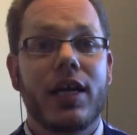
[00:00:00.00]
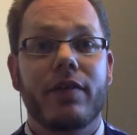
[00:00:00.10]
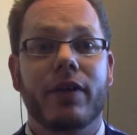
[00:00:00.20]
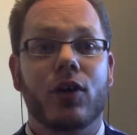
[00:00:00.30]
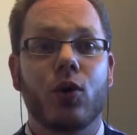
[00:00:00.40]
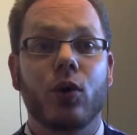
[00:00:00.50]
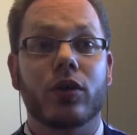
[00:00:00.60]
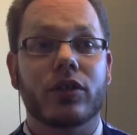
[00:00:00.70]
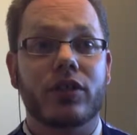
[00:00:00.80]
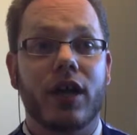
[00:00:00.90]
even
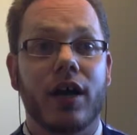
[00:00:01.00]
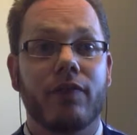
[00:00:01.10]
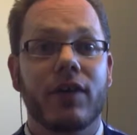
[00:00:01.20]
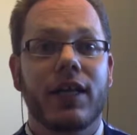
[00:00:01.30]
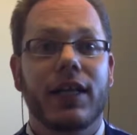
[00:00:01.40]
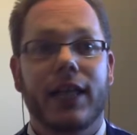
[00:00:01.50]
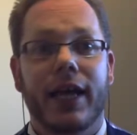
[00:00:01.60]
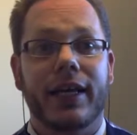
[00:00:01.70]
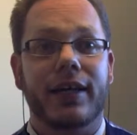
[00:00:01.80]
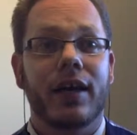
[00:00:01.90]
cooler stuff
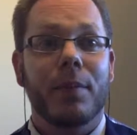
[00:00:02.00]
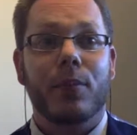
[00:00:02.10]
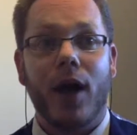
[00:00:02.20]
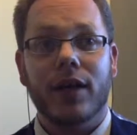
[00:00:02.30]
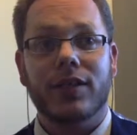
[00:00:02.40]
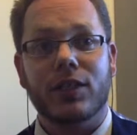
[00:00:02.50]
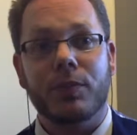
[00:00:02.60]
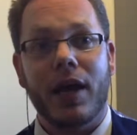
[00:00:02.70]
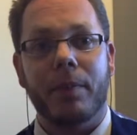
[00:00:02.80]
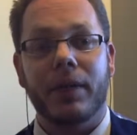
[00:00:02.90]
like process
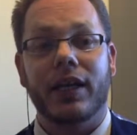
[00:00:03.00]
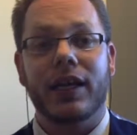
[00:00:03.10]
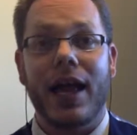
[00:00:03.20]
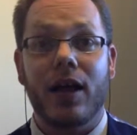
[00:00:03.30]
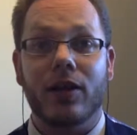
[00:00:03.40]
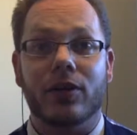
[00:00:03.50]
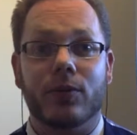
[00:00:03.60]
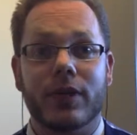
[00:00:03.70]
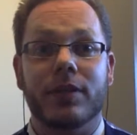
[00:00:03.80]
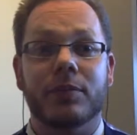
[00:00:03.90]
mapping and
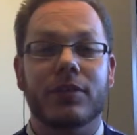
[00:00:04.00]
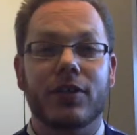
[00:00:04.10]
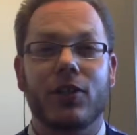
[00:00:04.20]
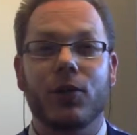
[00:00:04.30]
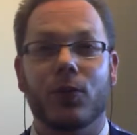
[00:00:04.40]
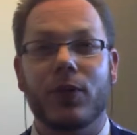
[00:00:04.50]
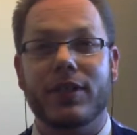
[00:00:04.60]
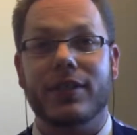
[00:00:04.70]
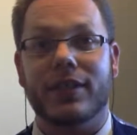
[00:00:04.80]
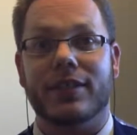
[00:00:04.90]
algorithms and
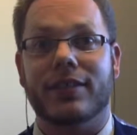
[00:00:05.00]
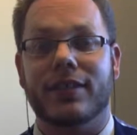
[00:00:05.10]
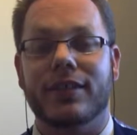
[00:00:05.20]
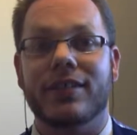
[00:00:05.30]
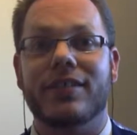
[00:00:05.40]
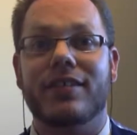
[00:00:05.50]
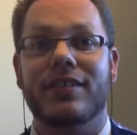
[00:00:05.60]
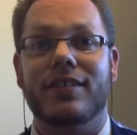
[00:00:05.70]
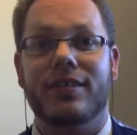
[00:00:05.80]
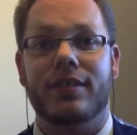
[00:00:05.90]
heuristics and
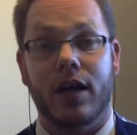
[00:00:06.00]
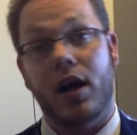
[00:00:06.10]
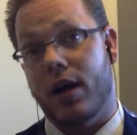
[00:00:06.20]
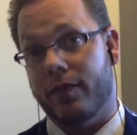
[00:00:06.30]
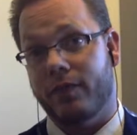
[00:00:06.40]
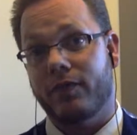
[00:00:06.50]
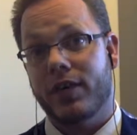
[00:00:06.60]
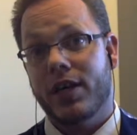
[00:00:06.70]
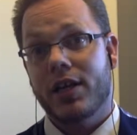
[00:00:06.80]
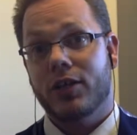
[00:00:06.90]
stuff.
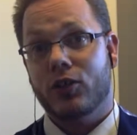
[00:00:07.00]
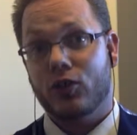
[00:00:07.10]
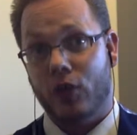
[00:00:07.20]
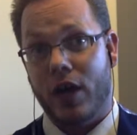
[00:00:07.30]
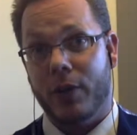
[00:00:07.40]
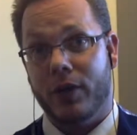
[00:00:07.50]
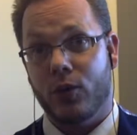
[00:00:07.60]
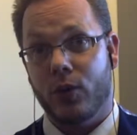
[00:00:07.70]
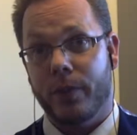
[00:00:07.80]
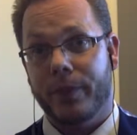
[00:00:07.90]
So that'll be
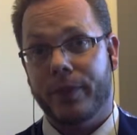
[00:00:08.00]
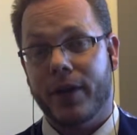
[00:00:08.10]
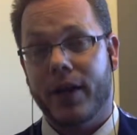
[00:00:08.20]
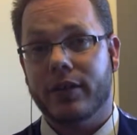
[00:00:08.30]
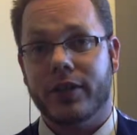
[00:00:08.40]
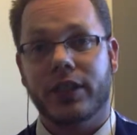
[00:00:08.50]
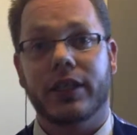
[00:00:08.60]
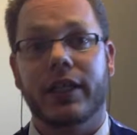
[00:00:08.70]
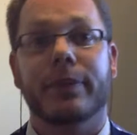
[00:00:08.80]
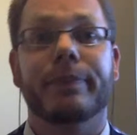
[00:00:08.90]
cool. All right, talk
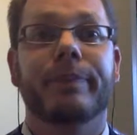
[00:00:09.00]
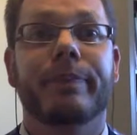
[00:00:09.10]
to you later.